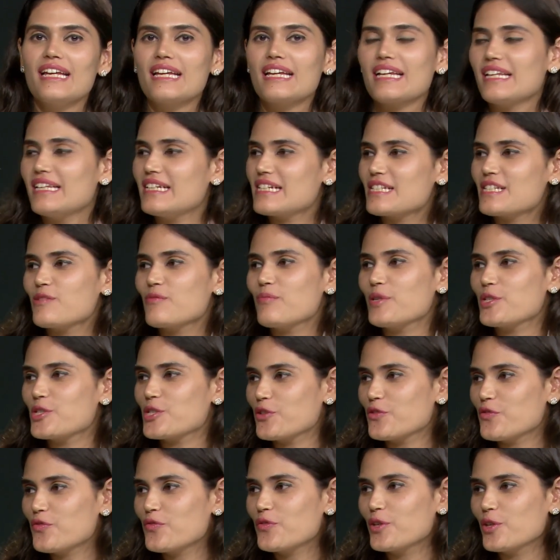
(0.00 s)
clears a bit
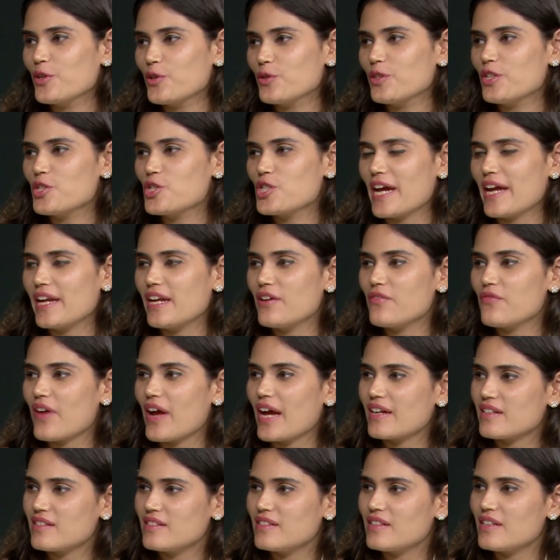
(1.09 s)
of, the China
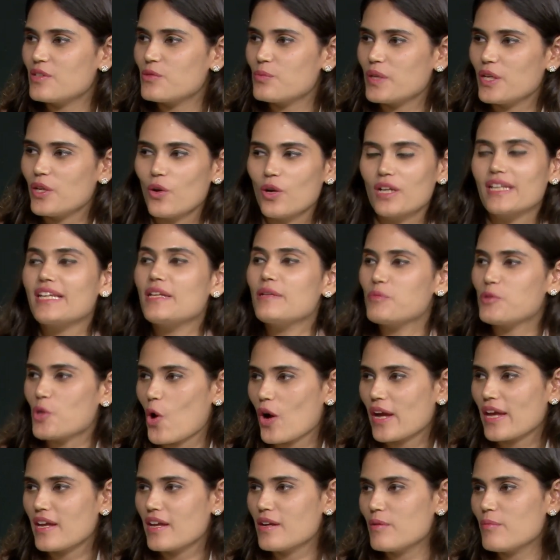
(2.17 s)
factor that we all keep
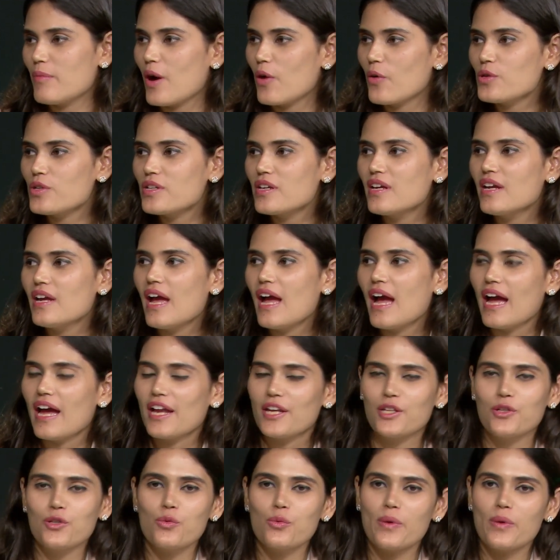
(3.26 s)
talking about. And you